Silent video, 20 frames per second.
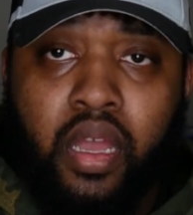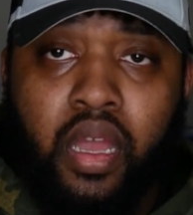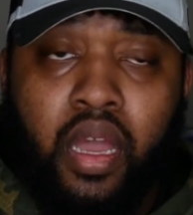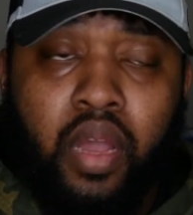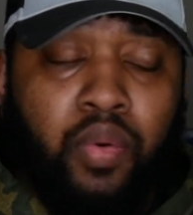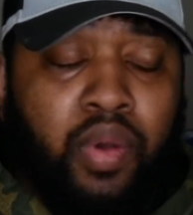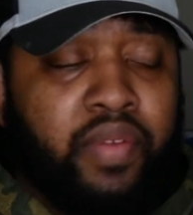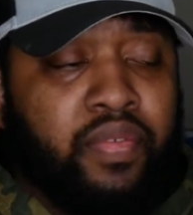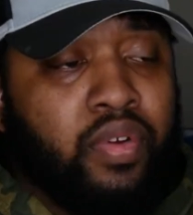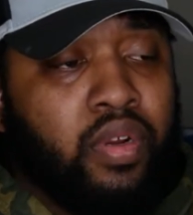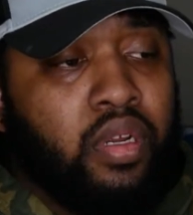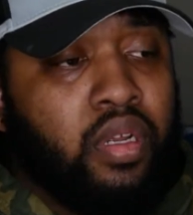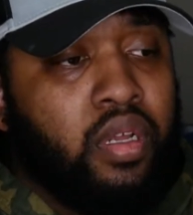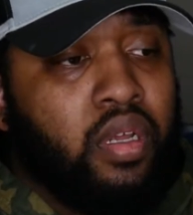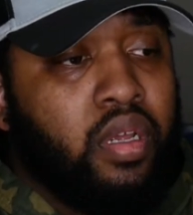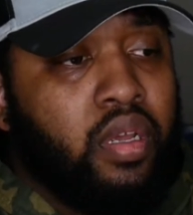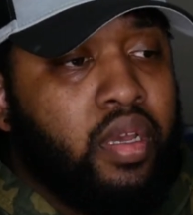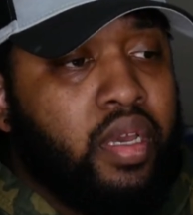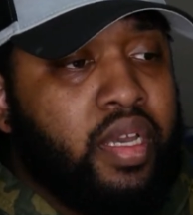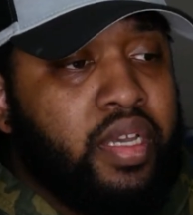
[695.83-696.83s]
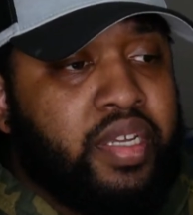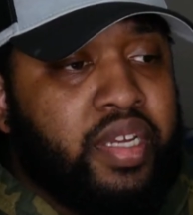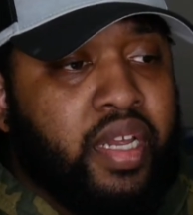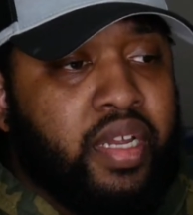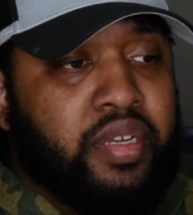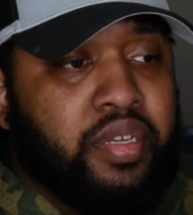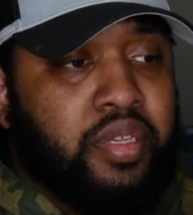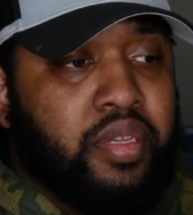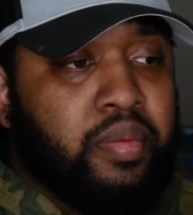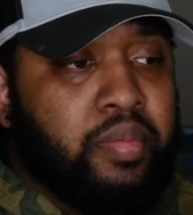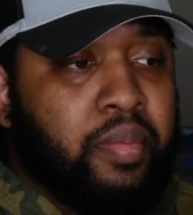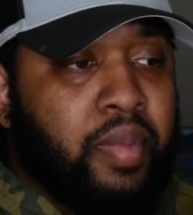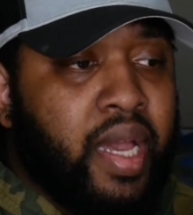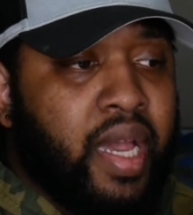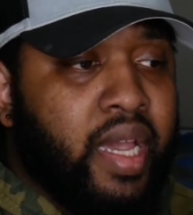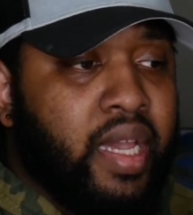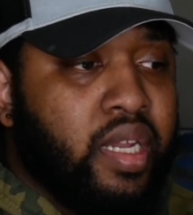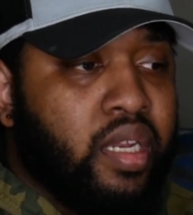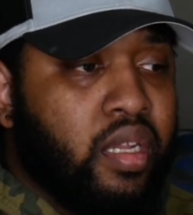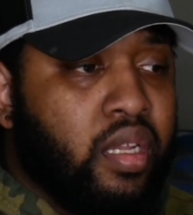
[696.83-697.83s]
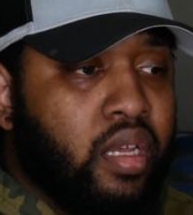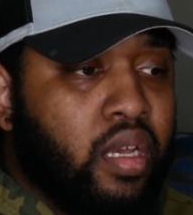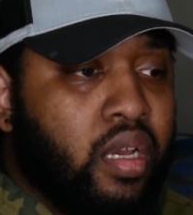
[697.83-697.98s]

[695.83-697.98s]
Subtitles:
However, he changed his mind